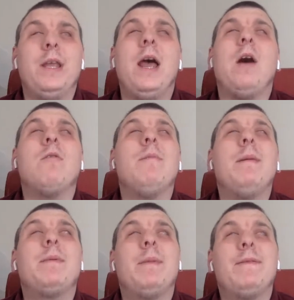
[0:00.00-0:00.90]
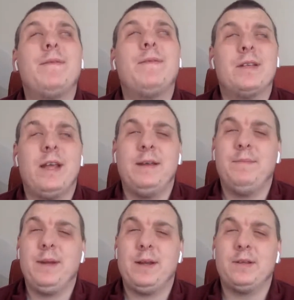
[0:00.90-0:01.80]
yeah, I remember my first
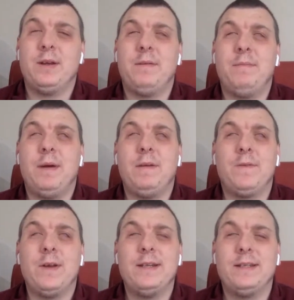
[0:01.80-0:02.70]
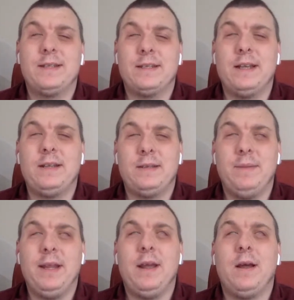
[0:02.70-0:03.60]
game because my friend said to
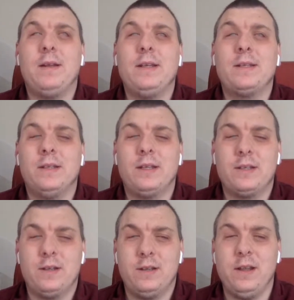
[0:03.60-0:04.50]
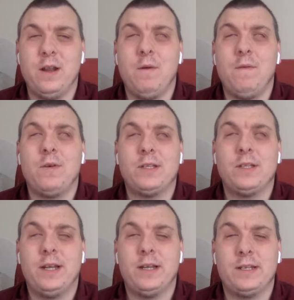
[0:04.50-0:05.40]
me, listen, I've got
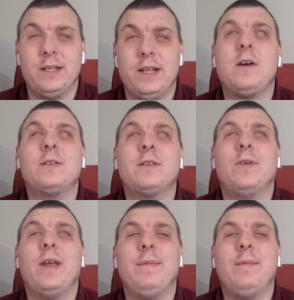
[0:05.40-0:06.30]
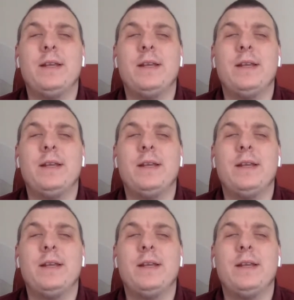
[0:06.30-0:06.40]
us tickets to the Arsenal game.